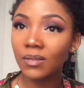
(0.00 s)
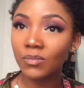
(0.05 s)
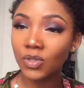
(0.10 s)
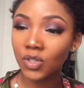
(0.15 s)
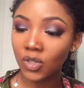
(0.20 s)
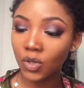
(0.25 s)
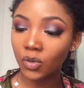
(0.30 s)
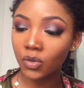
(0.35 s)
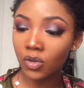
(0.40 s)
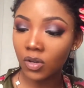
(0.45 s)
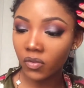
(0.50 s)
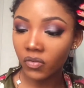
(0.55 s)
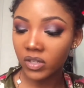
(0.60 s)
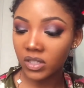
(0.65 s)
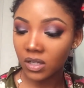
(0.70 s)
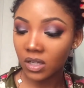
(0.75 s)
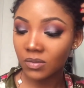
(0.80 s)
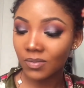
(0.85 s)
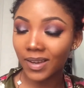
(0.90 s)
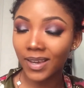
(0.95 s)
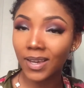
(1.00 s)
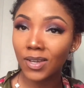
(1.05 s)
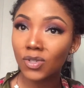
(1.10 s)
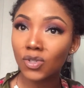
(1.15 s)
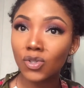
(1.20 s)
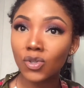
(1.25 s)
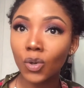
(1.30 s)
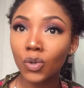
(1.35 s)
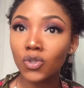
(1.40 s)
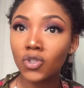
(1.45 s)
so nervous because my hair is
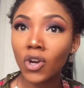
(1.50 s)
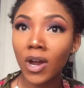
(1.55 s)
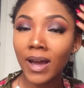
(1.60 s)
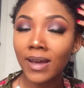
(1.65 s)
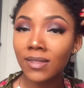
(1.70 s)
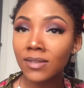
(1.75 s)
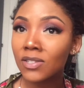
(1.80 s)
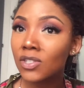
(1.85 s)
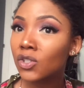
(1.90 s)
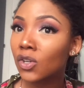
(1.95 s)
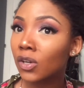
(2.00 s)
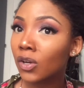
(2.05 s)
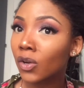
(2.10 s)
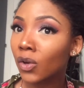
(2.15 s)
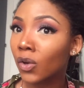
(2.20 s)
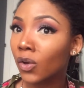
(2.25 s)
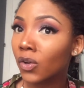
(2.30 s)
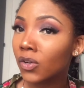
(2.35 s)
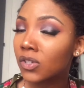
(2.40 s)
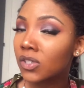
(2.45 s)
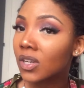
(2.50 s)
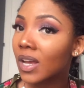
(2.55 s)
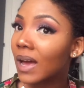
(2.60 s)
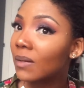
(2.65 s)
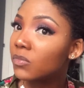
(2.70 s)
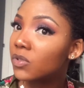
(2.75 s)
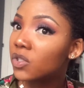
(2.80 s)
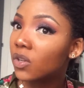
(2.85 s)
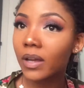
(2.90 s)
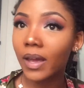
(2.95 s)
so dry. This is gonna hurt.
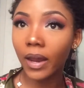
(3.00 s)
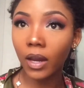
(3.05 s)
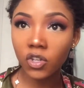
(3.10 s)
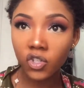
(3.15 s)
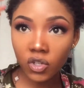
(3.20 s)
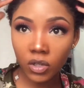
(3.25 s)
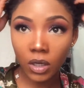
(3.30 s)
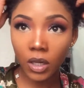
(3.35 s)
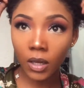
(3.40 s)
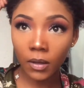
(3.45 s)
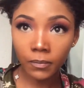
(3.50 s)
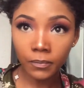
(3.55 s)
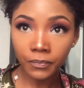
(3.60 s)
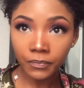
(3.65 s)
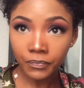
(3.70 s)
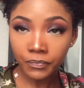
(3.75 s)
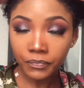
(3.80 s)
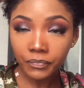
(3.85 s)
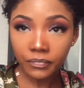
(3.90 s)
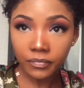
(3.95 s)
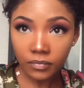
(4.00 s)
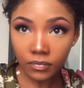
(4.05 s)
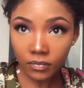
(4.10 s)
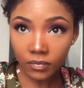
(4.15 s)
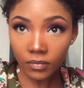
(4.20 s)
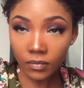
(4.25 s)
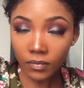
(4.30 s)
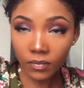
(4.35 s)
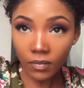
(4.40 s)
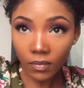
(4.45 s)
I'm just gonna actually
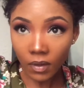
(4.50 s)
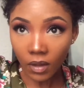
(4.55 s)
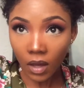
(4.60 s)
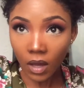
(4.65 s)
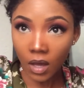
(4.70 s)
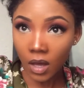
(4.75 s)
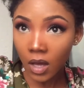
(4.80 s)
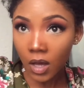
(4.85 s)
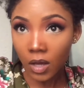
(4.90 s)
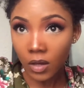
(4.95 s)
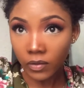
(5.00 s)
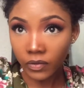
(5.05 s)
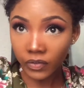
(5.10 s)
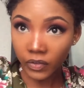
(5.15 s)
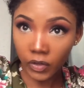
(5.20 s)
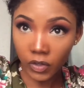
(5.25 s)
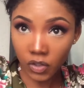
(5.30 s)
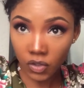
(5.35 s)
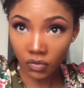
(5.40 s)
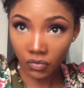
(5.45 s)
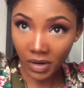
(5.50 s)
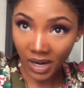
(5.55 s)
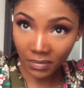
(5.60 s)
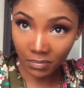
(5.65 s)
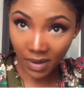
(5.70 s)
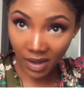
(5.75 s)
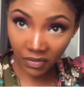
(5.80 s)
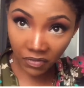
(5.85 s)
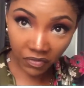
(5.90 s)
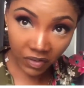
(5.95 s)
first run
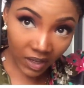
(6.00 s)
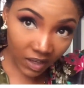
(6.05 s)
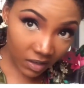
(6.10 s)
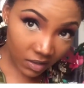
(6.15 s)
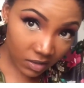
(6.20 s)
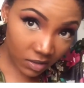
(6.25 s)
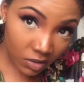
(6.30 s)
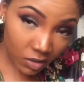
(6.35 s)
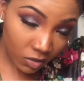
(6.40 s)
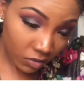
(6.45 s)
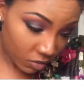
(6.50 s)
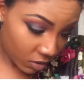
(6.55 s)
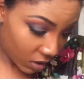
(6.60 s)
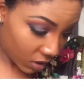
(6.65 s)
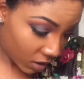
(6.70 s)
my fingers through